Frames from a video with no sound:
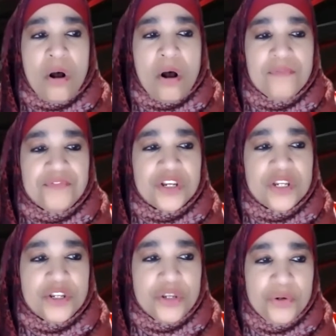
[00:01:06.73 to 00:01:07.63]

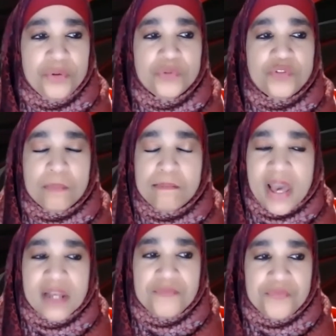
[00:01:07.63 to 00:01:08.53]
often use
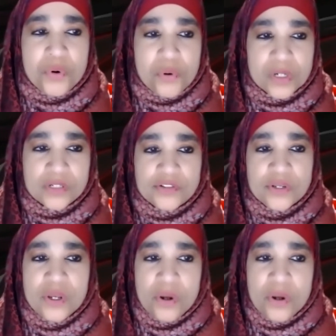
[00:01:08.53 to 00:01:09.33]
metaphors